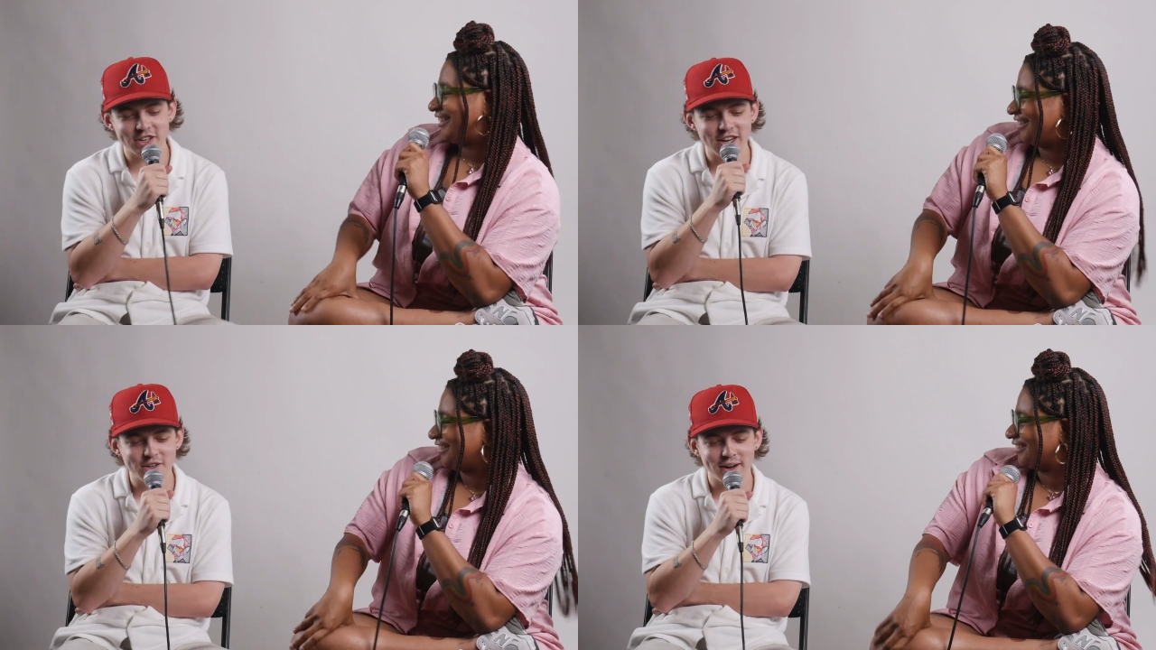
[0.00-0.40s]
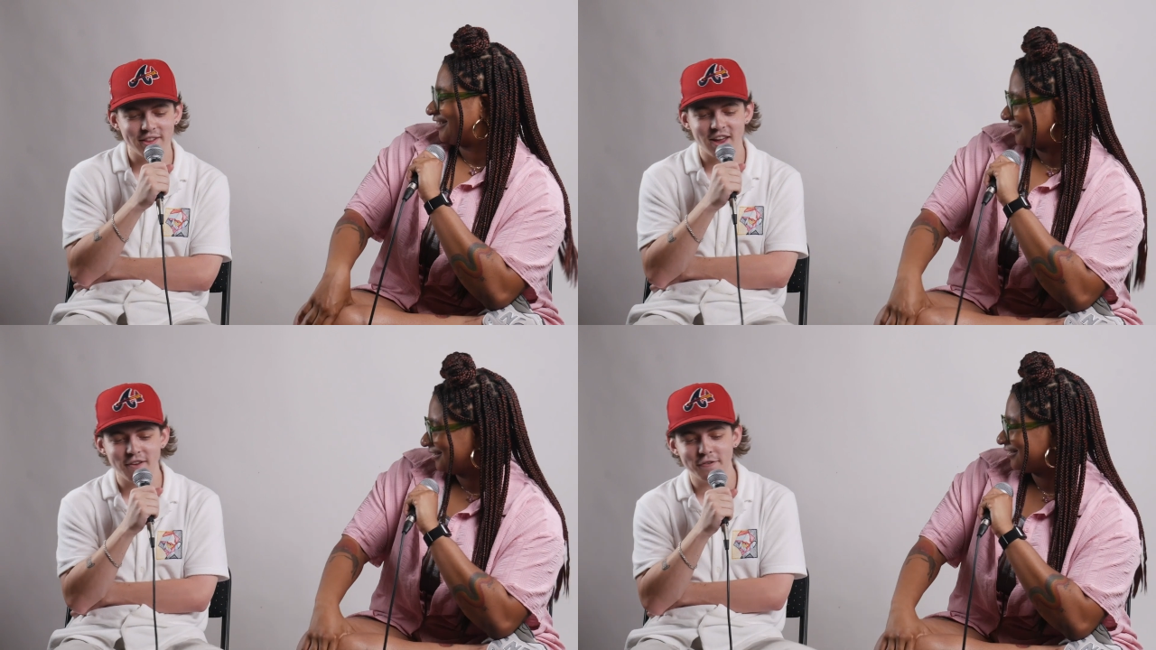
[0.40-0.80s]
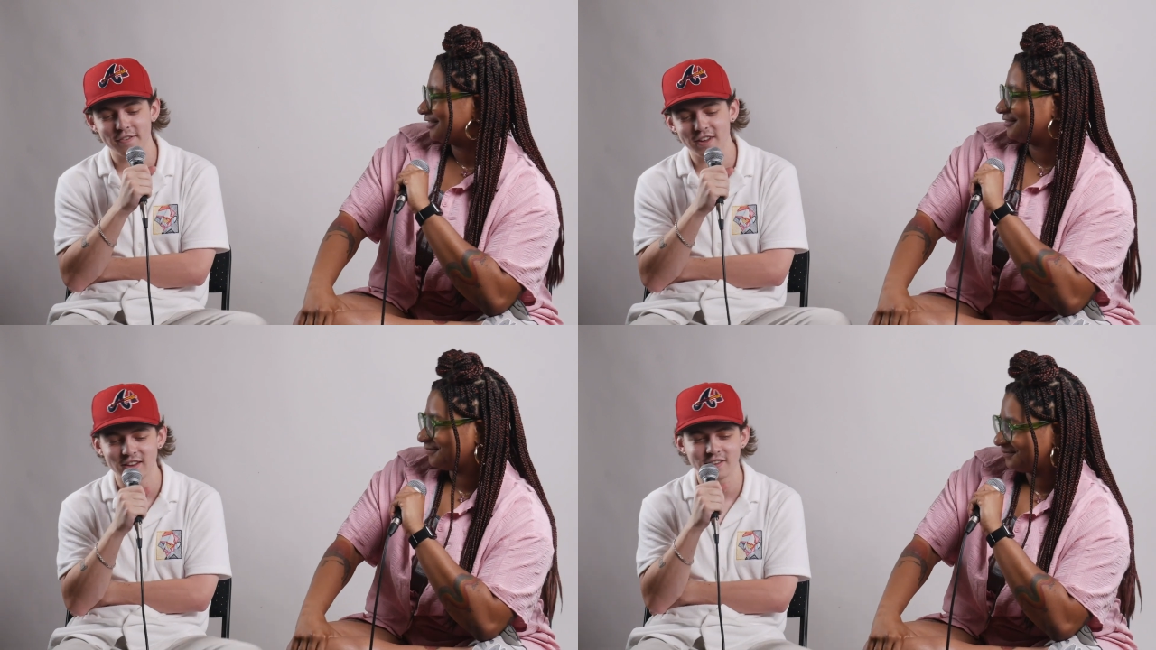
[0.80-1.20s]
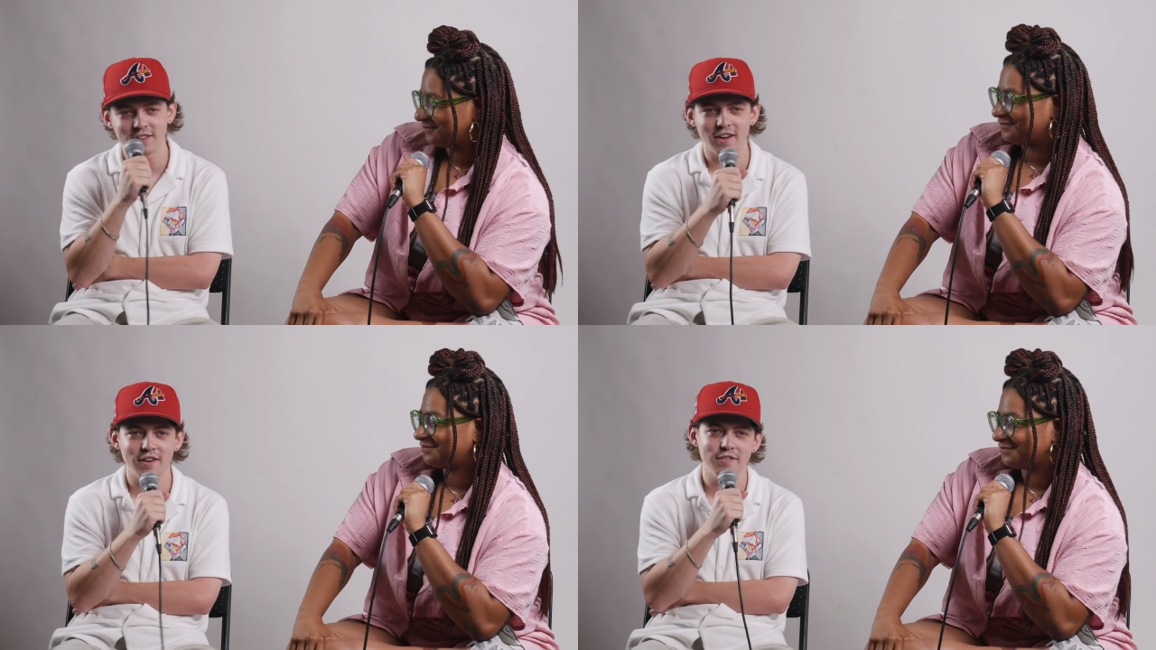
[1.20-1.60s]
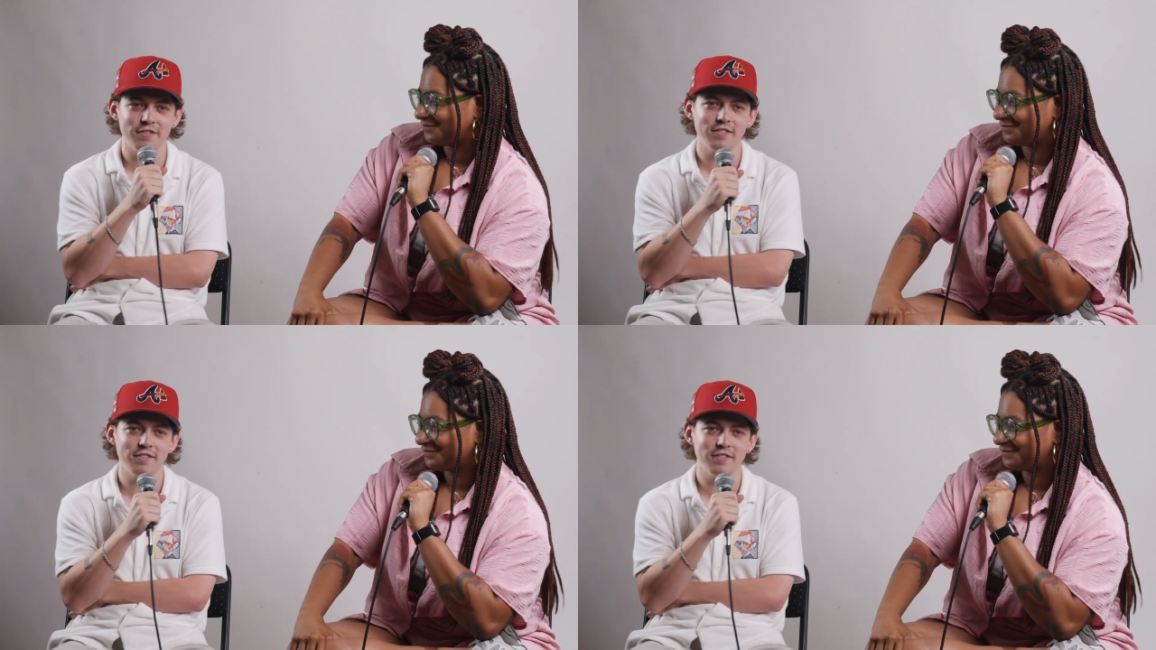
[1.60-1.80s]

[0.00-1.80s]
Speaker 1: changed my life. It's love.